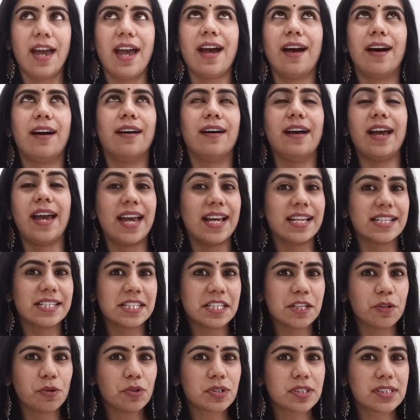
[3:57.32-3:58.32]

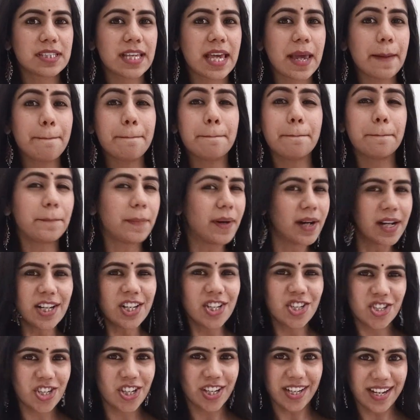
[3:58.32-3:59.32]
As you say
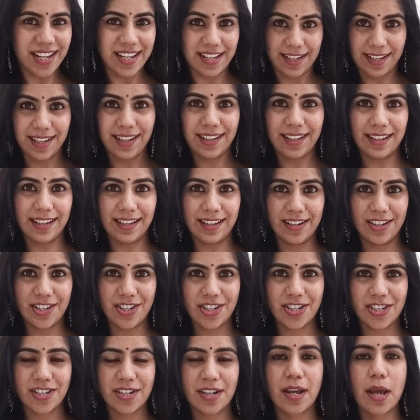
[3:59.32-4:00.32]
punch in
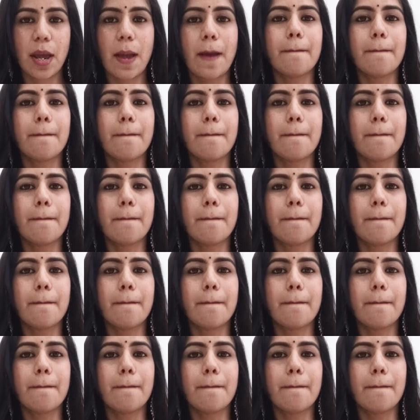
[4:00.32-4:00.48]
English,